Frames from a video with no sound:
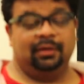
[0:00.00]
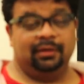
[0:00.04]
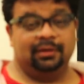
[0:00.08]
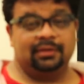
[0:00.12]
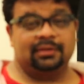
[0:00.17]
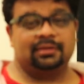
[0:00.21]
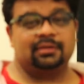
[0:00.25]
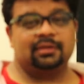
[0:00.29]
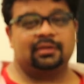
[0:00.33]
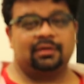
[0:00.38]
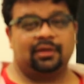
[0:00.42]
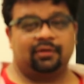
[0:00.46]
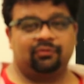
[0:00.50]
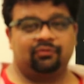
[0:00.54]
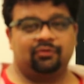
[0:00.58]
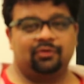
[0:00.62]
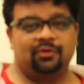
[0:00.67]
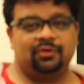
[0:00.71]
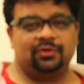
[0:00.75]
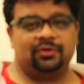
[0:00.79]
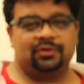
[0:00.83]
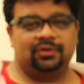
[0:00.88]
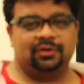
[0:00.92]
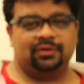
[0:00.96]
it's a tough
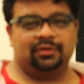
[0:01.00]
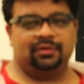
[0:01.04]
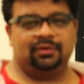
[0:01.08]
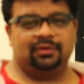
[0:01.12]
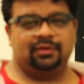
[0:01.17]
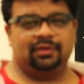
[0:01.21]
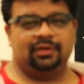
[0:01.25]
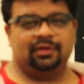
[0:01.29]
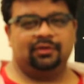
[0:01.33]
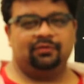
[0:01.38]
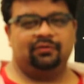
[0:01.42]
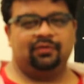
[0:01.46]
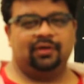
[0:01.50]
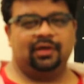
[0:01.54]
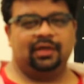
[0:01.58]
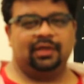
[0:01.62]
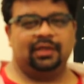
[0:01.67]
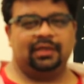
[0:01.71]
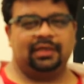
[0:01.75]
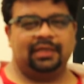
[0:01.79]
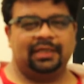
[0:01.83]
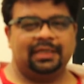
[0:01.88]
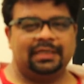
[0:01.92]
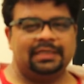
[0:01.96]
question if
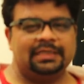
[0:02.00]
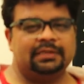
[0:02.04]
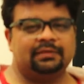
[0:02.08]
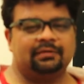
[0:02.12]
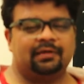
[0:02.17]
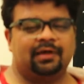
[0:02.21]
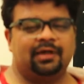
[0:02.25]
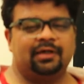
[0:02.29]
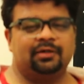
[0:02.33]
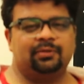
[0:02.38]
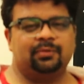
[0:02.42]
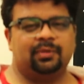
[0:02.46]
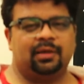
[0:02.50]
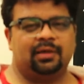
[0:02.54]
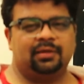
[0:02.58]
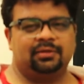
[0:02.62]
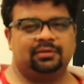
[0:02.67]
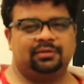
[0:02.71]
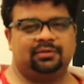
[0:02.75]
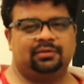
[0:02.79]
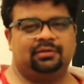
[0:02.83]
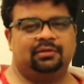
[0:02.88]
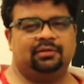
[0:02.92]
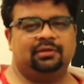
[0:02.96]
I really try to
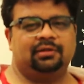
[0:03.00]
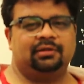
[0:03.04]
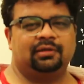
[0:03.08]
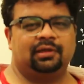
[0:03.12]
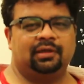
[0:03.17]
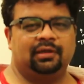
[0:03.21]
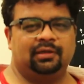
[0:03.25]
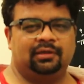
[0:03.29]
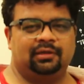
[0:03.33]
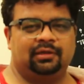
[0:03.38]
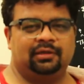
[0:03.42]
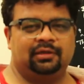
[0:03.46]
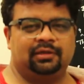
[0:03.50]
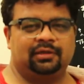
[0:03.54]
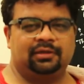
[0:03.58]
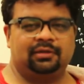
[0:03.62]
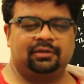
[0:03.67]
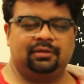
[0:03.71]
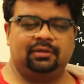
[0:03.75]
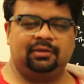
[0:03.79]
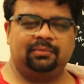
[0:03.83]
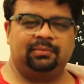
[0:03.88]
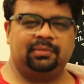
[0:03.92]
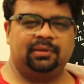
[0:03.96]
answer it
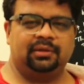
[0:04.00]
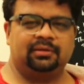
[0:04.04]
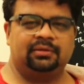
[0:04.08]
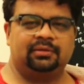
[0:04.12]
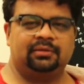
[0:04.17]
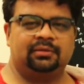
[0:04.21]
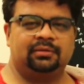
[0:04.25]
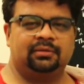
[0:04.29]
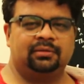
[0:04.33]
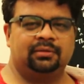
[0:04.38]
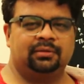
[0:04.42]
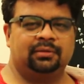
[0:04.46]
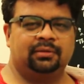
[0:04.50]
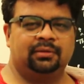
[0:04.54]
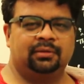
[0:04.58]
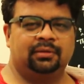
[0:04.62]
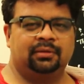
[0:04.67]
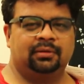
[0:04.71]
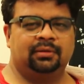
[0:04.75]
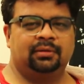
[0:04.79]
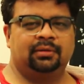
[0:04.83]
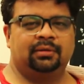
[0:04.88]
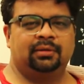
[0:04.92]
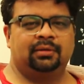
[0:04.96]
analytically, but
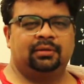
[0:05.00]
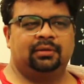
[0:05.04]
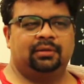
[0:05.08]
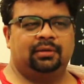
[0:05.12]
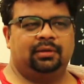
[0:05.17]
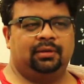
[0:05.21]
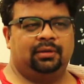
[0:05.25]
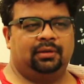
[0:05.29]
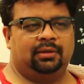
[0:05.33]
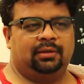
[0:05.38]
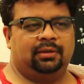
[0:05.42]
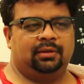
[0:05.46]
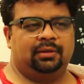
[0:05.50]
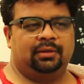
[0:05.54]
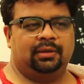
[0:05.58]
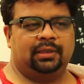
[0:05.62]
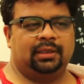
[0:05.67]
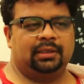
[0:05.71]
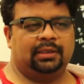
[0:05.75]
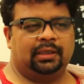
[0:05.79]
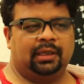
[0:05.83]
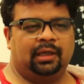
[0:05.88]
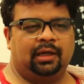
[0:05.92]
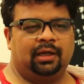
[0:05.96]

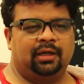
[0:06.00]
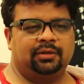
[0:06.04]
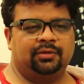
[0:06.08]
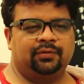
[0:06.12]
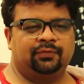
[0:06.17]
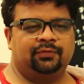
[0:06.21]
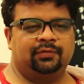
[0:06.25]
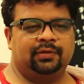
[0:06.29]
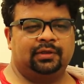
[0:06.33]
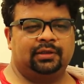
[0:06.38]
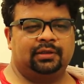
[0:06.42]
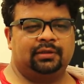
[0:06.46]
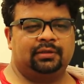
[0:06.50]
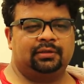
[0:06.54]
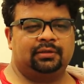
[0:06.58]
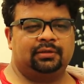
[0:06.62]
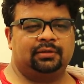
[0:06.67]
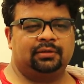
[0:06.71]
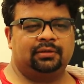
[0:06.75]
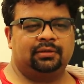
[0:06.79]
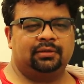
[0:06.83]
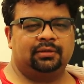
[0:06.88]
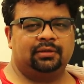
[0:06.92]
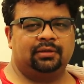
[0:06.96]
at the heart of it,
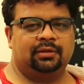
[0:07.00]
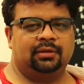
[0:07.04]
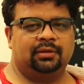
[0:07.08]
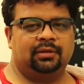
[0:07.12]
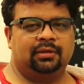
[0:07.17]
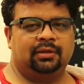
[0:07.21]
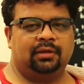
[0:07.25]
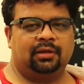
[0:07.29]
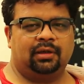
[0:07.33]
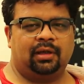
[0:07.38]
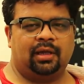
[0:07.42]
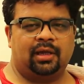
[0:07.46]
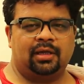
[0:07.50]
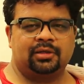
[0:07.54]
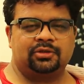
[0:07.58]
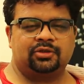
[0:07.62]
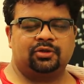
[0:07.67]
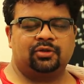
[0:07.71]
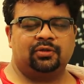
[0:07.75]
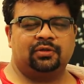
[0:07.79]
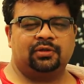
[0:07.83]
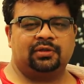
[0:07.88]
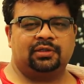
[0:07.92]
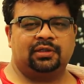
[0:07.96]

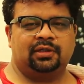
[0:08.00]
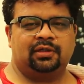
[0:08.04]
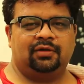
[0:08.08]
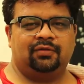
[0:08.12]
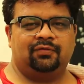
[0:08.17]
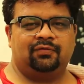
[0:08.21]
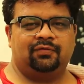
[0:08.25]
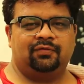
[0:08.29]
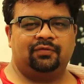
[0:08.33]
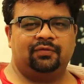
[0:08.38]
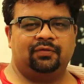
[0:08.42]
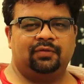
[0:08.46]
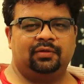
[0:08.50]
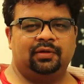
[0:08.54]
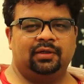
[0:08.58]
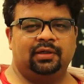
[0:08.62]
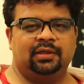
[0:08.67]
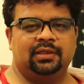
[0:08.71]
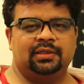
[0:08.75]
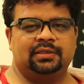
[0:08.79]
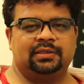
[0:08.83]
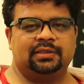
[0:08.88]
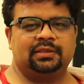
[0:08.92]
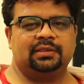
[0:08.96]
ask yourself,
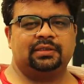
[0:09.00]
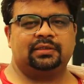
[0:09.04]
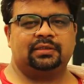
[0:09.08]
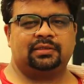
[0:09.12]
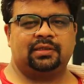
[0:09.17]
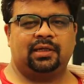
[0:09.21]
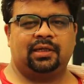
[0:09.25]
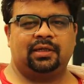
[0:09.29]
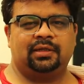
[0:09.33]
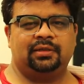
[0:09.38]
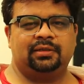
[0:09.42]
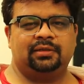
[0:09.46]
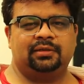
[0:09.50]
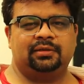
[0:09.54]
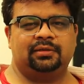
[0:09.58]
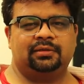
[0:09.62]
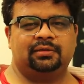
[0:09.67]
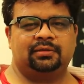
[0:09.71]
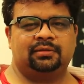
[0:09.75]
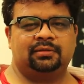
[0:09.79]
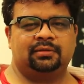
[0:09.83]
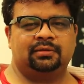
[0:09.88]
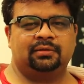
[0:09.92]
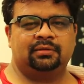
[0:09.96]
isn't
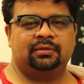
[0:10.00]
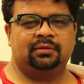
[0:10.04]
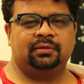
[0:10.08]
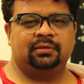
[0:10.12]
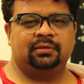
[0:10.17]
science,